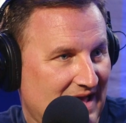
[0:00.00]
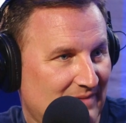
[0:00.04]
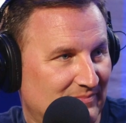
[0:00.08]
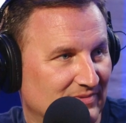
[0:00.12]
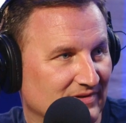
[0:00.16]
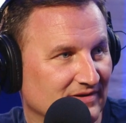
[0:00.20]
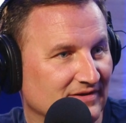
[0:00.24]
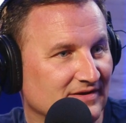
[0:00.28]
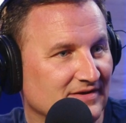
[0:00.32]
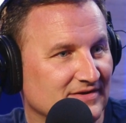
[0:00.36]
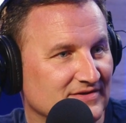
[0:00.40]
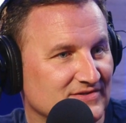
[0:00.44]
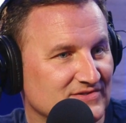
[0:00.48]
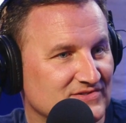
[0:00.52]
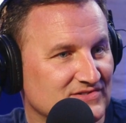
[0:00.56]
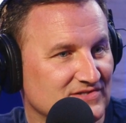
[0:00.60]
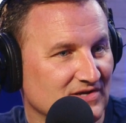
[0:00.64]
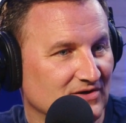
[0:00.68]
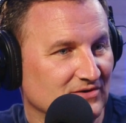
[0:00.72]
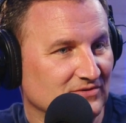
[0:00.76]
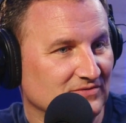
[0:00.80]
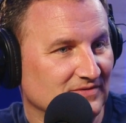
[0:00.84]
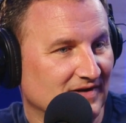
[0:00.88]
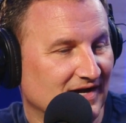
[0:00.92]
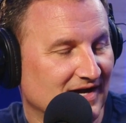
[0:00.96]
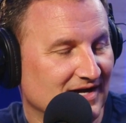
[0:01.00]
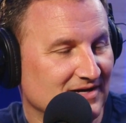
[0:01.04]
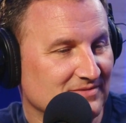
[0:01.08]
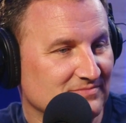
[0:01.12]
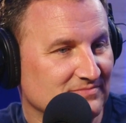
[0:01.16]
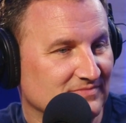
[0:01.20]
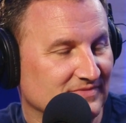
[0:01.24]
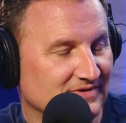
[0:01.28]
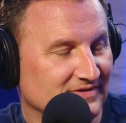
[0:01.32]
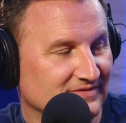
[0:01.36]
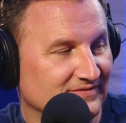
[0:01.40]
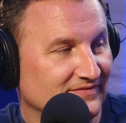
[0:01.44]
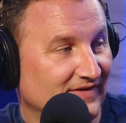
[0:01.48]
happen. So,
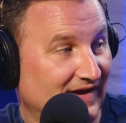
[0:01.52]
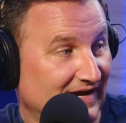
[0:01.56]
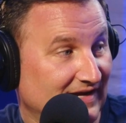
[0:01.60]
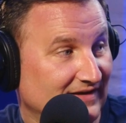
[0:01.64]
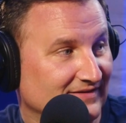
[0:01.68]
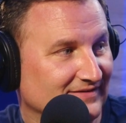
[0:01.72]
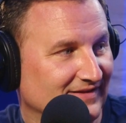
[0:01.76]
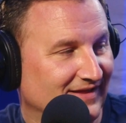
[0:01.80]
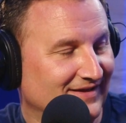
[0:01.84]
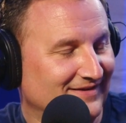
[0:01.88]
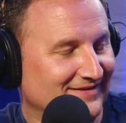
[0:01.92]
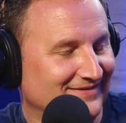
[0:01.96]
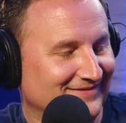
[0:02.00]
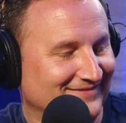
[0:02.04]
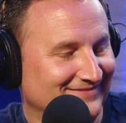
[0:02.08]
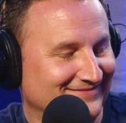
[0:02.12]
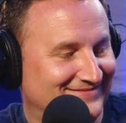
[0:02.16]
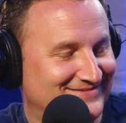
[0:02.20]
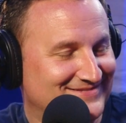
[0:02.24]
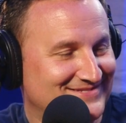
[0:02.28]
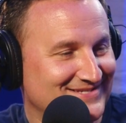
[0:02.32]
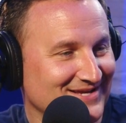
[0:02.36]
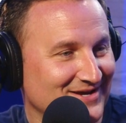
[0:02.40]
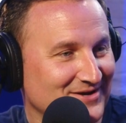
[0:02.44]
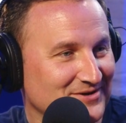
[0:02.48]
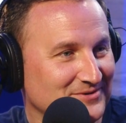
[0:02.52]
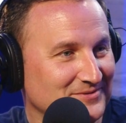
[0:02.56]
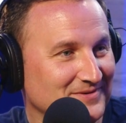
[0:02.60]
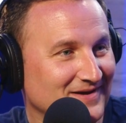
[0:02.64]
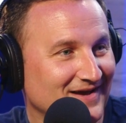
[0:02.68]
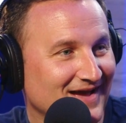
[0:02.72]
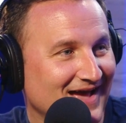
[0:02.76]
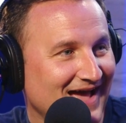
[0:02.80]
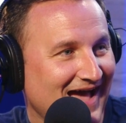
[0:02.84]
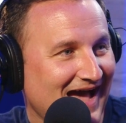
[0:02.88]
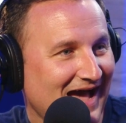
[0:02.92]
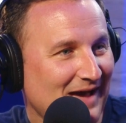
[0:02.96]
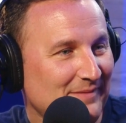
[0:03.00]
right. So,
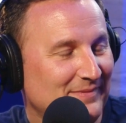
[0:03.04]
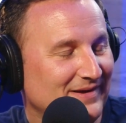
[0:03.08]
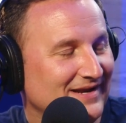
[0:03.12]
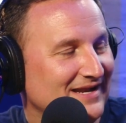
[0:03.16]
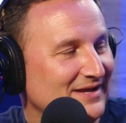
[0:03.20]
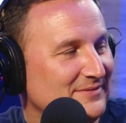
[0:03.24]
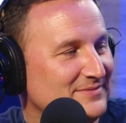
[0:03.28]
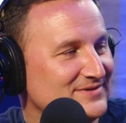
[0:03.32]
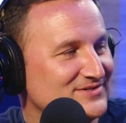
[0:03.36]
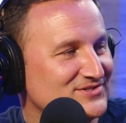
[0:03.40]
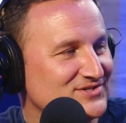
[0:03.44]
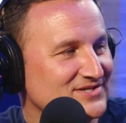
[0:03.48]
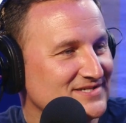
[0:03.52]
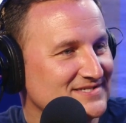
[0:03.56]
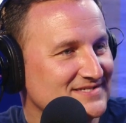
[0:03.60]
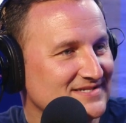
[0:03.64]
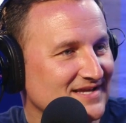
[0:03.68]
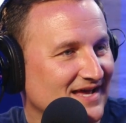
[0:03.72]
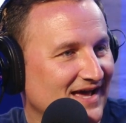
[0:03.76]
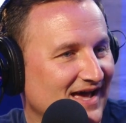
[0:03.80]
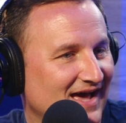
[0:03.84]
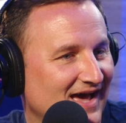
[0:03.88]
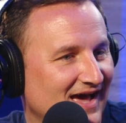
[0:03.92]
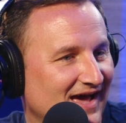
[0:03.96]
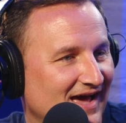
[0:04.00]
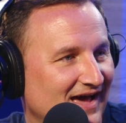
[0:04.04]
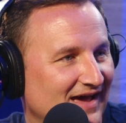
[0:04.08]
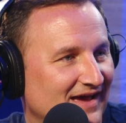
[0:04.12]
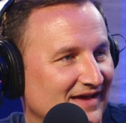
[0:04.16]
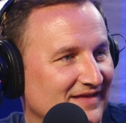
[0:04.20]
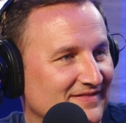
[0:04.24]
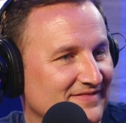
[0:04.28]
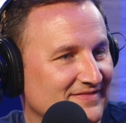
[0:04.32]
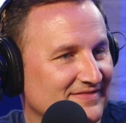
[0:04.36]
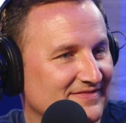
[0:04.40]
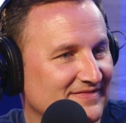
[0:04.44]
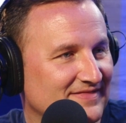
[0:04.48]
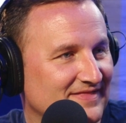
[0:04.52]
I mean, it was just,
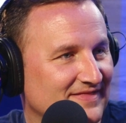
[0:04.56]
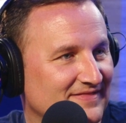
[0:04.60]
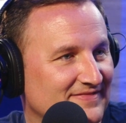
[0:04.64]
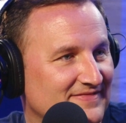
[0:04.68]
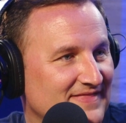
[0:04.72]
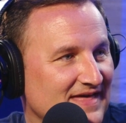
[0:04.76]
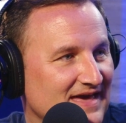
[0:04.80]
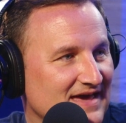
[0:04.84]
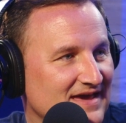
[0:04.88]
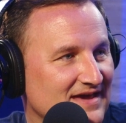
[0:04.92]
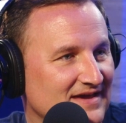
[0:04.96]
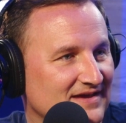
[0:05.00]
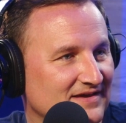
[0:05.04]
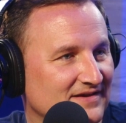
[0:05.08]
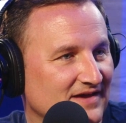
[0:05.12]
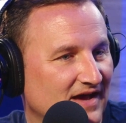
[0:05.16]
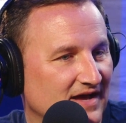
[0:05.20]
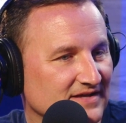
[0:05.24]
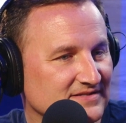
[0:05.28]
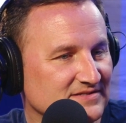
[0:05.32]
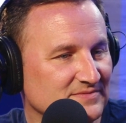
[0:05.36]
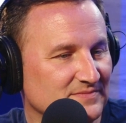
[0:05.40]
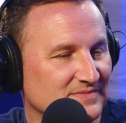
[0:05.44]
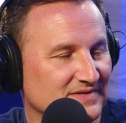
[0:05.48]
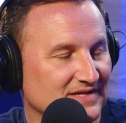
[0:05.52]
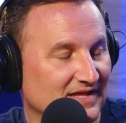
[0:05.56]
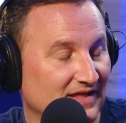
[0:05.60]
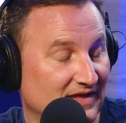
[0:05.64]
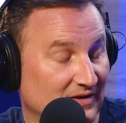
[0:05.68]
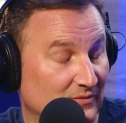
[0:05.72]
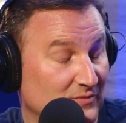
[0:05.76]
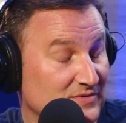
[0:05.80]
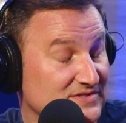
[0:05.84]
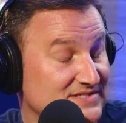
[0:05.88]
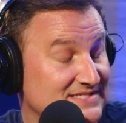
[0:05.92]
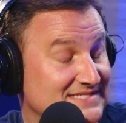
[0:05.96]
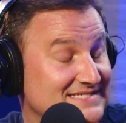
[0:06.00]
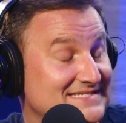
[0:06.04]
Hudson like
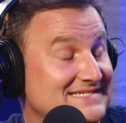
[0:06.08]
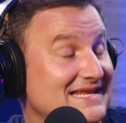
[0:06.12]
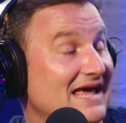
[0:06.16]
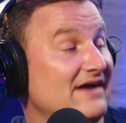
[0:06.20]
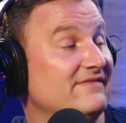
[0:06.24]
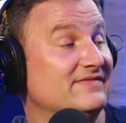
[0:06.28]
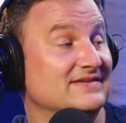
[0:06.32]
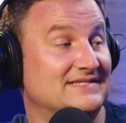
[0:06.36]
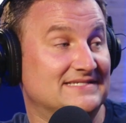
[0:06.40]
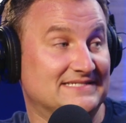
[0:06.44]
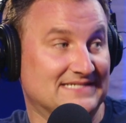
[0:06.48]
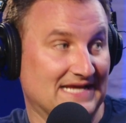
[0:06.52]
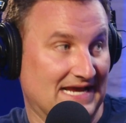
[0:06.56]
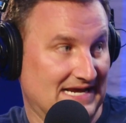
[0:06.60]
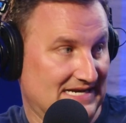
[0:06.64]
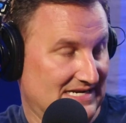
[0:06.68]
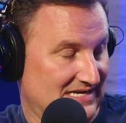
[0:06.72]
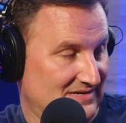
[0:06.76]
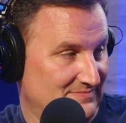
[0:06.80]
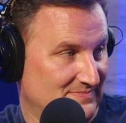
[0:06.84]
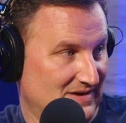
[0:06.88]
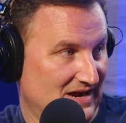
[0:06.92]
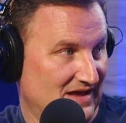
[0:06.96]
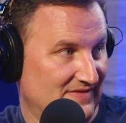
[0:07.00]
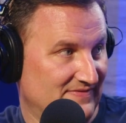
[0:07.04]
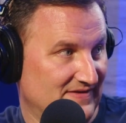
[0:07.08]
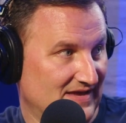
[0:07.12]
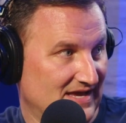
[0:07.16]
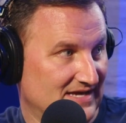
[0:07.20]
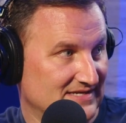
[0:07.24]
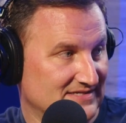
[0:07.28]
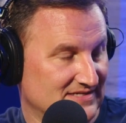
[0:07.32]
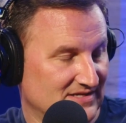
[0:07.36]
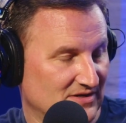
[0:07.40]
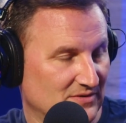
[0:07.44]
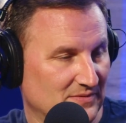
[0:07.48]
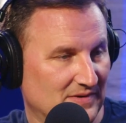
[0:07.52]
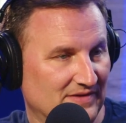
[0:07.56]
was devastated by the
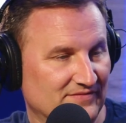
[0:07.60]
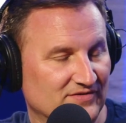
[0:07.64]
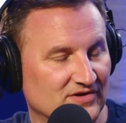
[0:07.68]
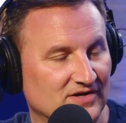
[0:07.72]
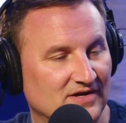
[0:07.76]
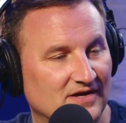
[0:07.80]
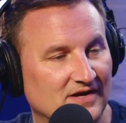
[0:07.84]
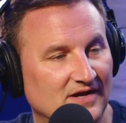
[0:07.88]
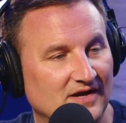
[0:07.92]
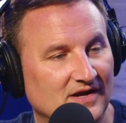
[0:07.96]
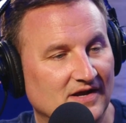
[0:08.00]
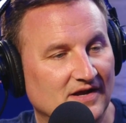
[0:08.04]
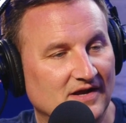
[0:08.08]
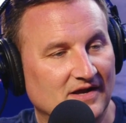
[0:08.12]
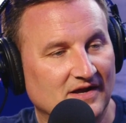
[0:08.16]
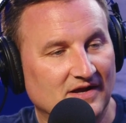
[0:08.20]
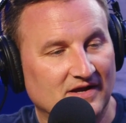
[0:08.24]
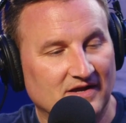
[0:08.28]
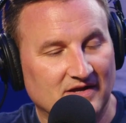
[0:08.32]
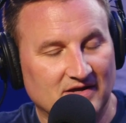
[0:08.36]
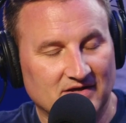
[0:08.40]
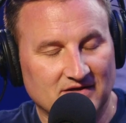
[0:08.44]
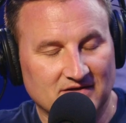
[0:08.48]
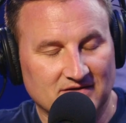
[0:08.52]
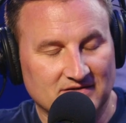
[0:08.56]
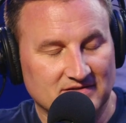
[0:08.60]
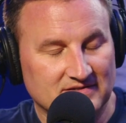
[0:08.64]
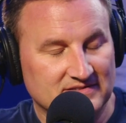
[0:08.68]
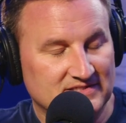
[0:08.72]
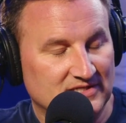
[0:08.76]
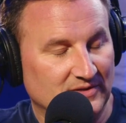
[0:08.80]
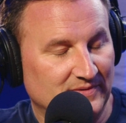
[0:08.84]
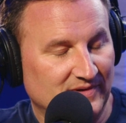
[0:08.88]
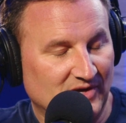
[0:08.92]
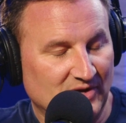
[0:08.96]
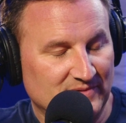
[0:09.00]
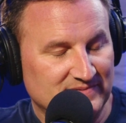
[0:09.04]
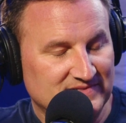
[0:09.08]
idea, whatever.
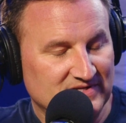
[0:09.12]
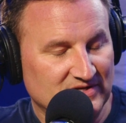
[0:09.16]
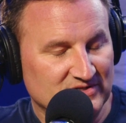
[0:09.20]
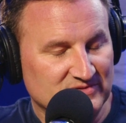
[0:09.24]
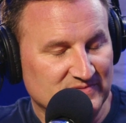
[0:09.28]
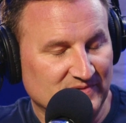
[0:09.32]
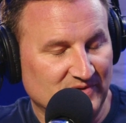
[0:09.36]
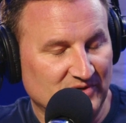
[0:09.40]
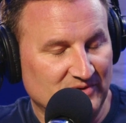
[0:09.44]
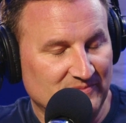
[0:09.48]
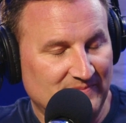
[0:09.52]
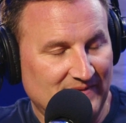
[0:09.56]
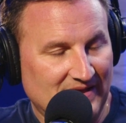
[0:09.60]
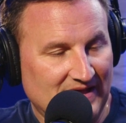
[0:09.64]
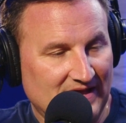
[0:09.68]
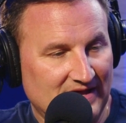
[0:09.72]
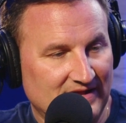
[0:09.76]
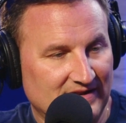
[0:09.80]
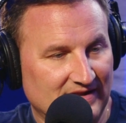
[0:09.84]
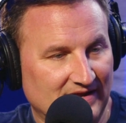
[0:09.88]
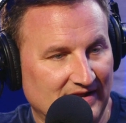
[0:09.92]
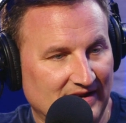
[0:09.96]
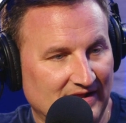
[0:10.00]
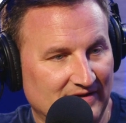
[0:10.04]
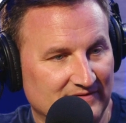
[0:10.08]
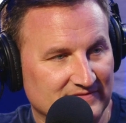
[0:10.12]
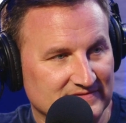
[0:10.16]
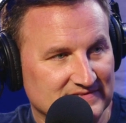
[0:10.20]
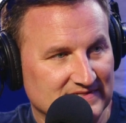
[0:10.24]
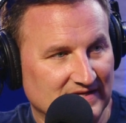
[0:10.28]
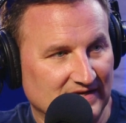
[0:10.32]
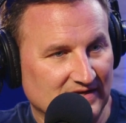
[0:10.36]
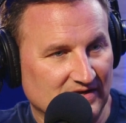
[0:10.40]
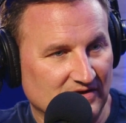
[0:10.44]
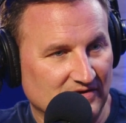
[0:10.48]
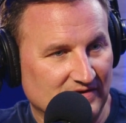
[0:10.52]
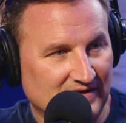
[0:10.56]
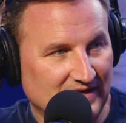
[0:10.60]
So we go upstairs, we go to bed, and I was
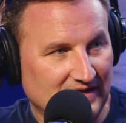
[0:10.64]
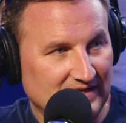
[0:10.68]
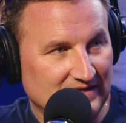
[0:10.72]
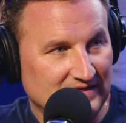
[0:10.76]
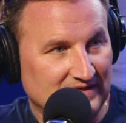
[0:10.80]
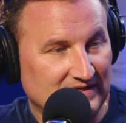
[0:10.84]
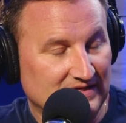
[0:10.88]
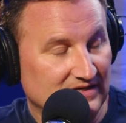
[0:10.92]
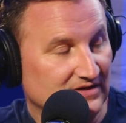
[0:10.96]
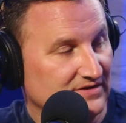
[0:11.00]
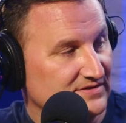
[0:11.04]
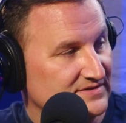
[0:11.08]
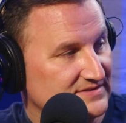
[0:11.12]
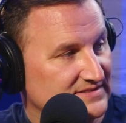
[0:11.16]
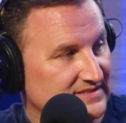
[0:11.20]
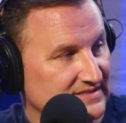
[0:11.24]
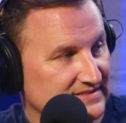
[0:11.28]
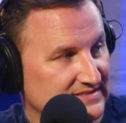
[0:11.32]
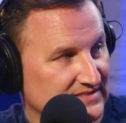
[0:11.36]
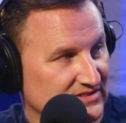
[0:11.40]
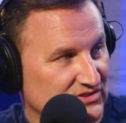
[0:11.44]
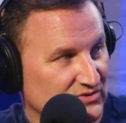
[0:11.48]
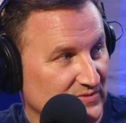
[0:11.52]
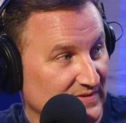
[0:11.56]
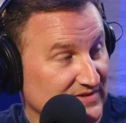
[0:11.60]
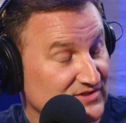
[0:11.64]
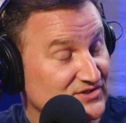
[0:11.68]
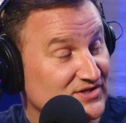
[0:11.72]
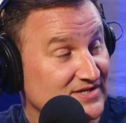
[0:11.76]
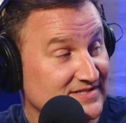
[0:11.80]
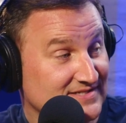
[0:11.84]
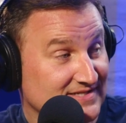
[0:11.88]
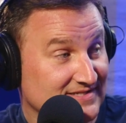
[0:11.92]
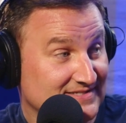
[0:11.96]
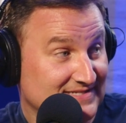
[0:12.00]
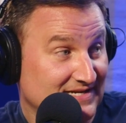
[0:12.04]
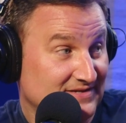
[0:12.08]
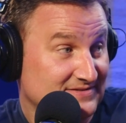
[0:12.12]
like, okay, here's the situation,
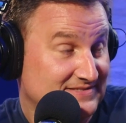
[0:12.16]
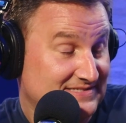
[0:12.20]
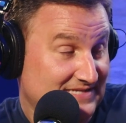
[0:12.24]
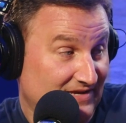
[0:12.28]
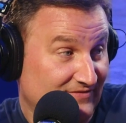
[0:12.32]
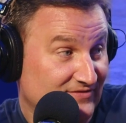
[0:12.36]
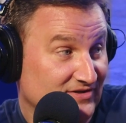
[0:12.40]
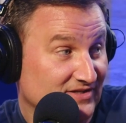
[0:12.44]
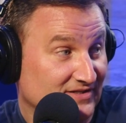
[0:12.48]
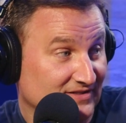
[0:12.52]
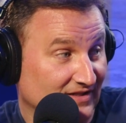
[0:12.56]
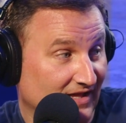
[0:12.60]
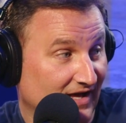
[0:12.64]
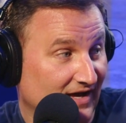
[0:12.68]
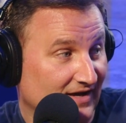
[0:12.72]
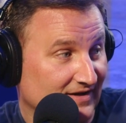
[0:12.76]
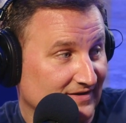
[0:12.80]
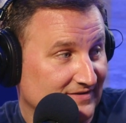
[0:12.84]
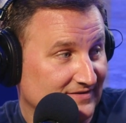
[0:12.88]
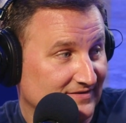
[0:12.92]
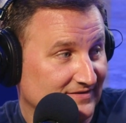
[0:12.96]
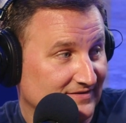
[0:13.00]
because it's now 7:00.